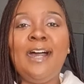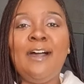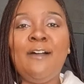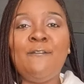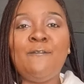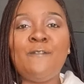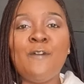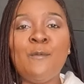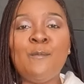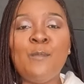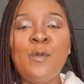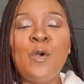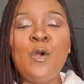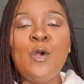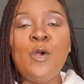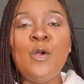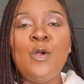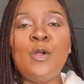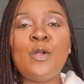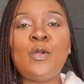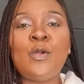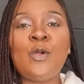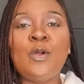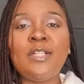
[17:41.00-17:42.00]
For
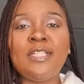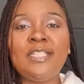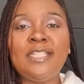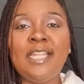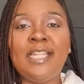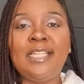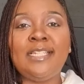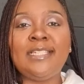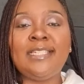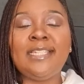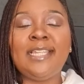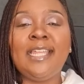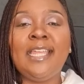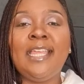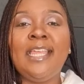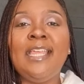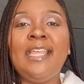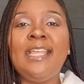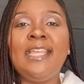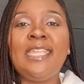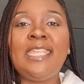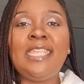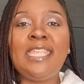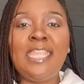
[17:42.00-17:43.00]
more content,
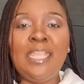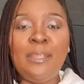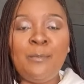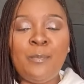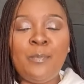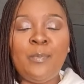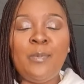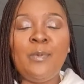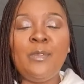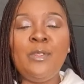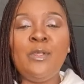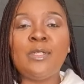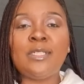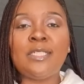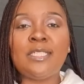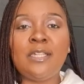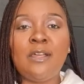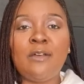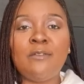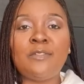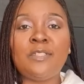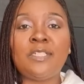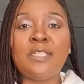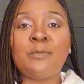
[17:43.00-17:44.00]
keep
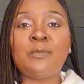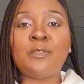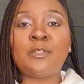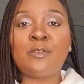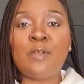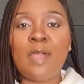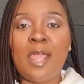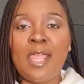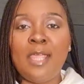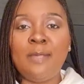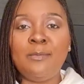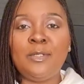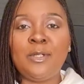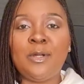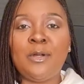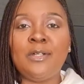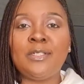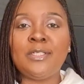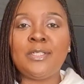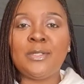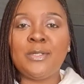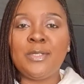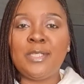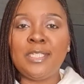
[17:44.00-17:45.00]
yourself subscribed
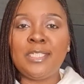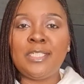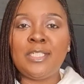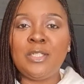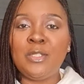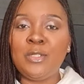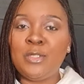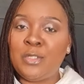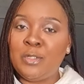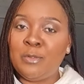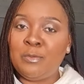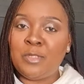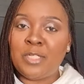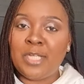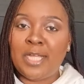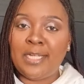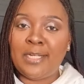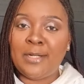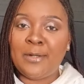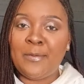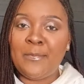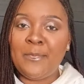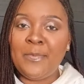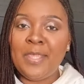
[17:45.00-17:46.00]
onto this YouTube
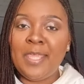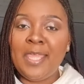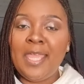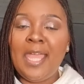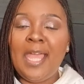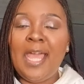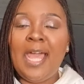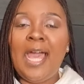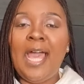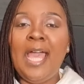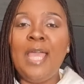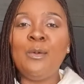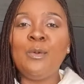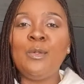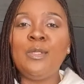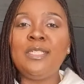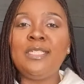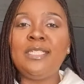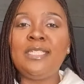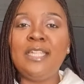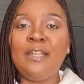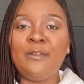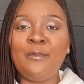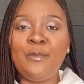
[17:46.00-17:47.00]
channel. I will
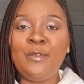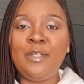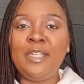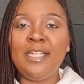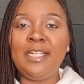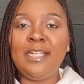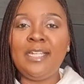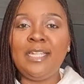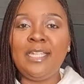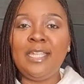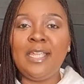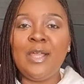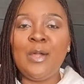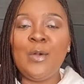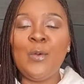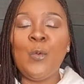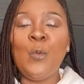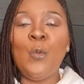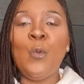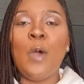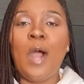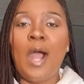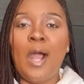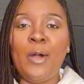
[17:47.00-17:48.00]
definitely
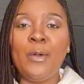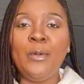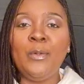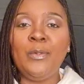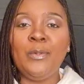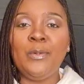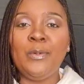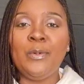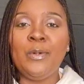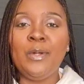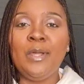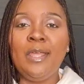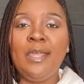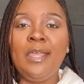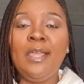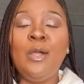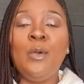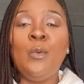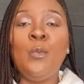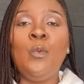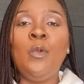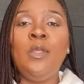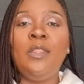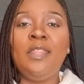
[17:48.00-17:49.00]
wow you
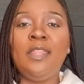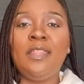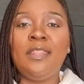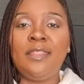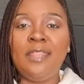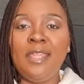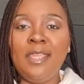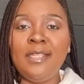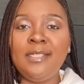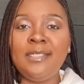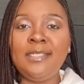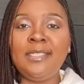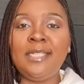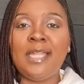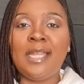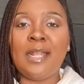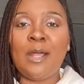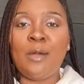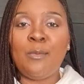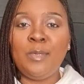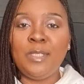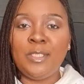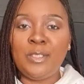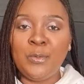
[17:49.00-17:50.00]
with the things that
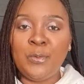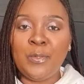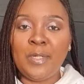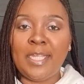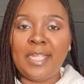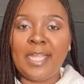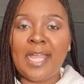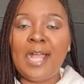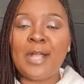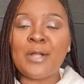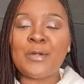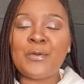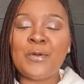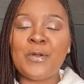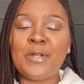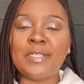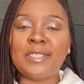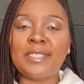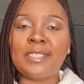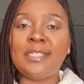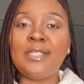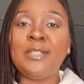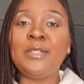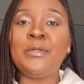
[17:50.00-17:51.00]
I'll be doing
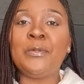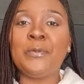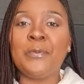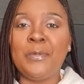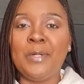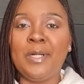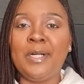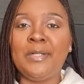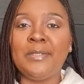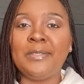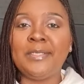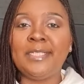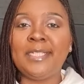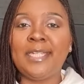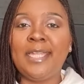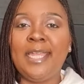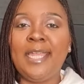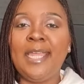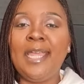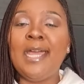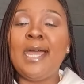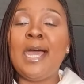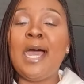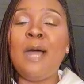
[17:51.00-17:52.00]
across the world.
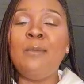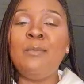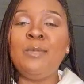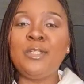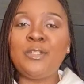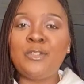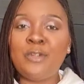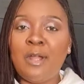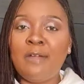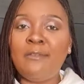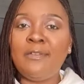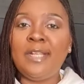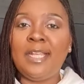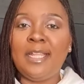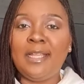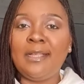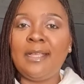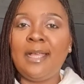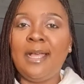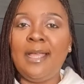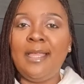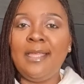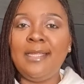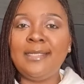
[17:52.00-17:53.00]
I'm a traveler,
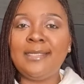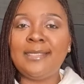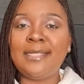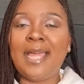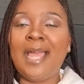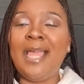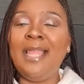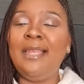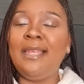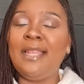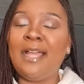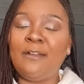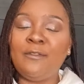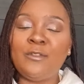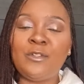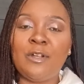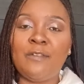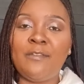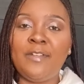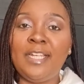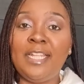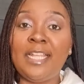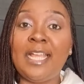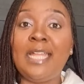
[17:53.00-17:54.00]
guys. I love
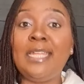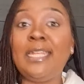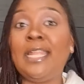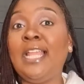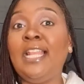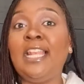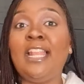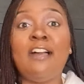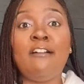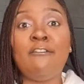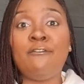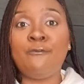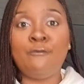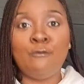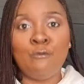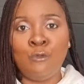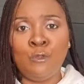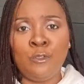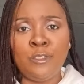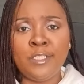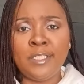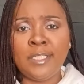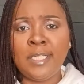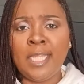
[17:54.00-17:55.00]
traveling and I love
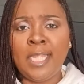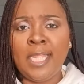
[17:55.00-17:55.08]
food.